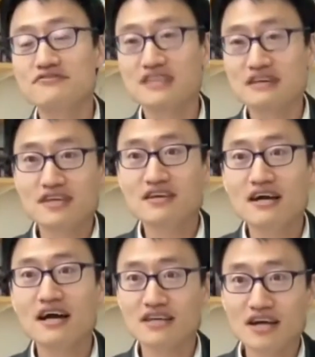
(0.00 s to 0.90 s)
safety
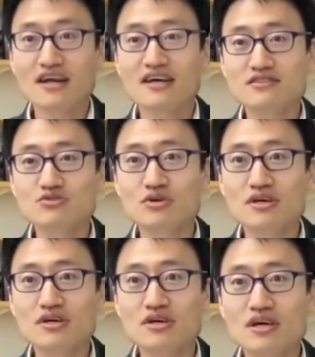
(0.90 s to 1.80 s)
as an airline
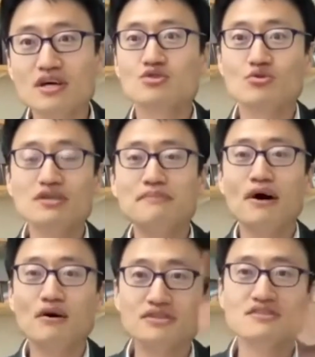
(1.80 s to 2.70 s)
industry? Do we
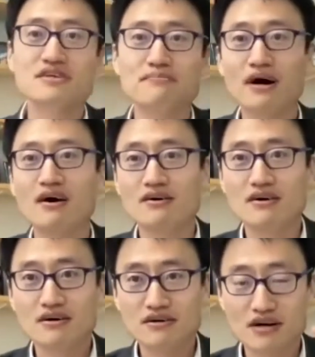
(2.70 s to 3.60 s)
impose this upon
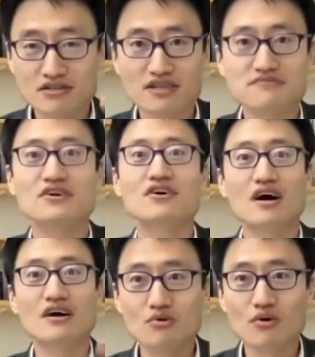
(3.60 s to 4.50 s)
autonomous vehicle
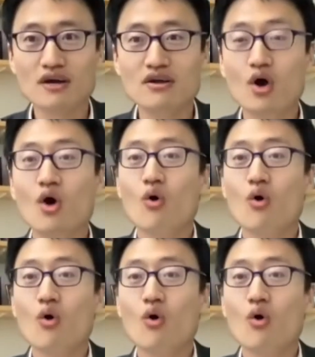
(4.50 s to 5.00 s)
on the ground?